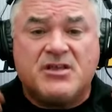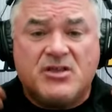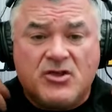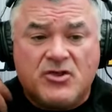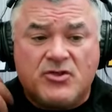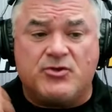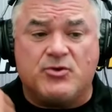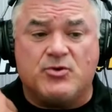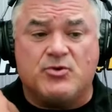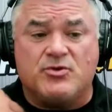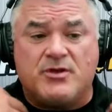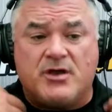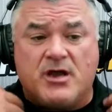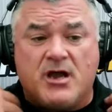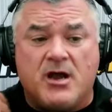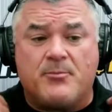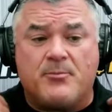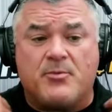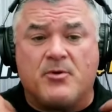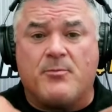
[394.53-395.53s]
through the
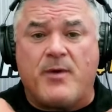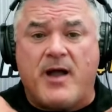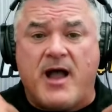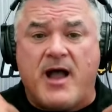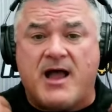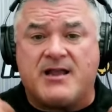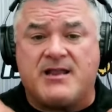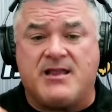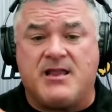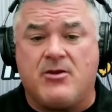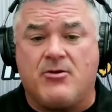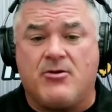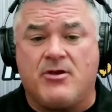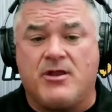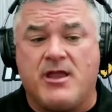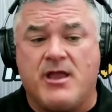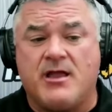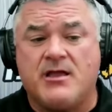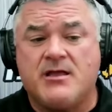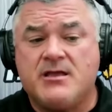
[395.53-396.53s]
upper body
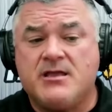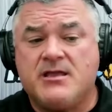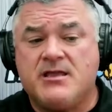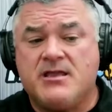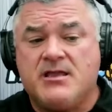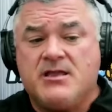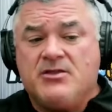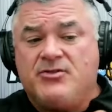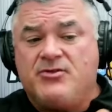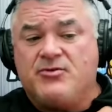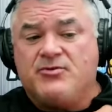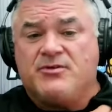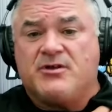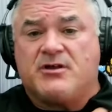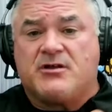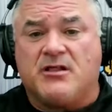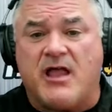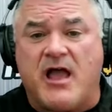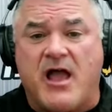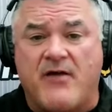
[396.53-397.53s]
area, in through the
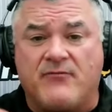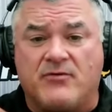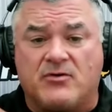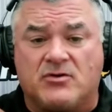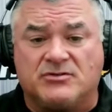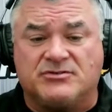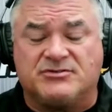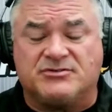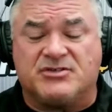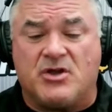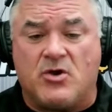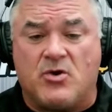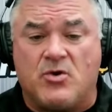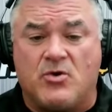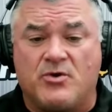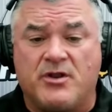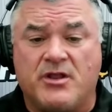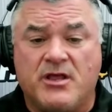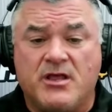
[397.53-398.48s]
clavicle zone,